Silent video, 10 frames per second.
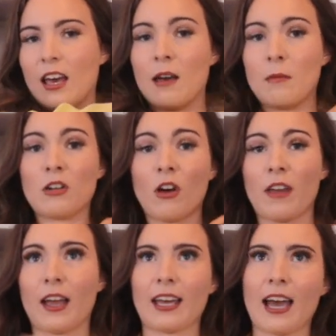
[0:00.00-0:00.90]
Not
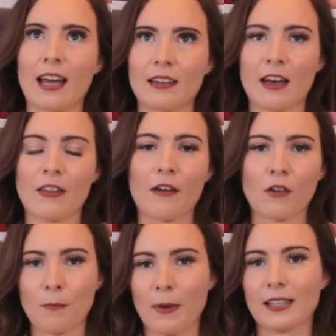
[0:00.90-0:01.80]
that I can now that I've
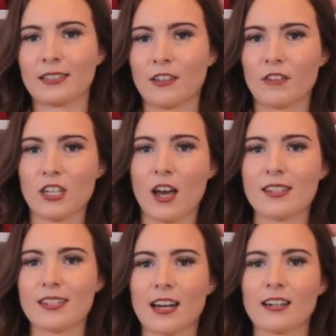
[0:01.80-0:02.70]
gone past the
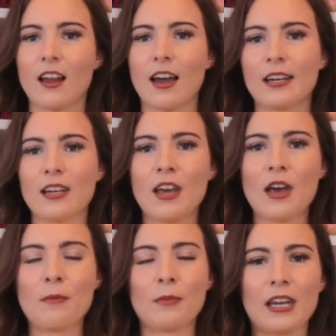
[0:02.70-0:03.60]
returns deadline,
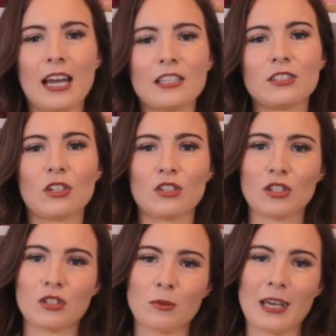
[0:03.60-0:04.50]
but it is such
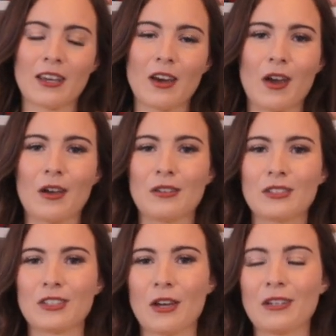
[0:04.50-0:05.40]
a sweet coat,
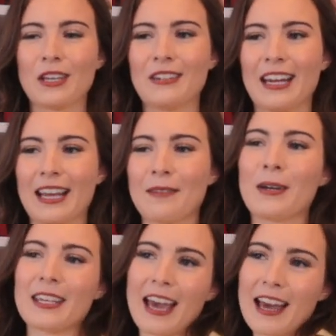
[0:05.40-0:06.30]
so unique,
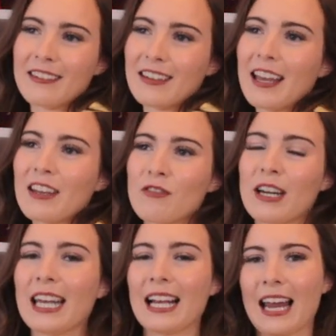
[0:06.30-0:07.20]
but yet like
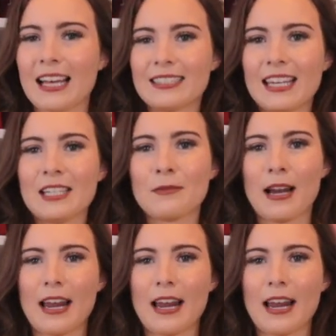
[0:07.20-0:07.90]
really classy as well.